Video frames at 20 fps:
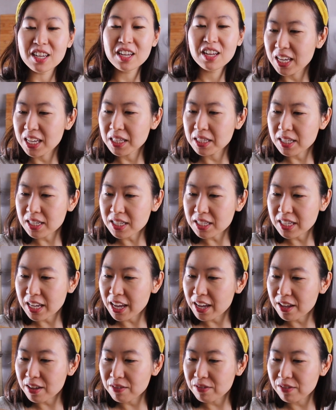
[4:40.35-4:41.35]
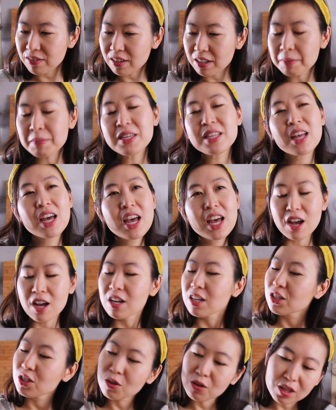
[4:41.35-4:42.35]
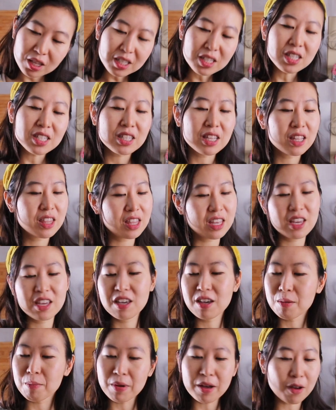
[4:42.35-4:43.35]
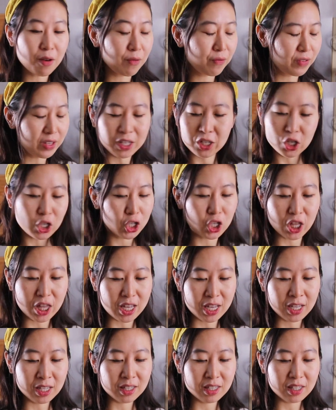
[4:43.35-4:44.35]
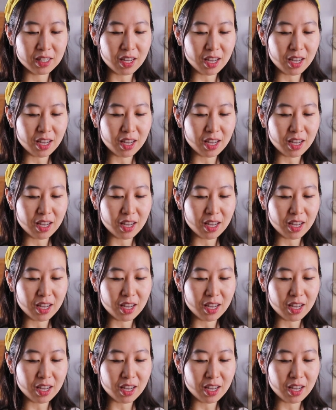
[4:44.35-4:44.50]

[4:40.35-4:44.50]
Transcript: It does have, I mean, so this is the thing about vintage things,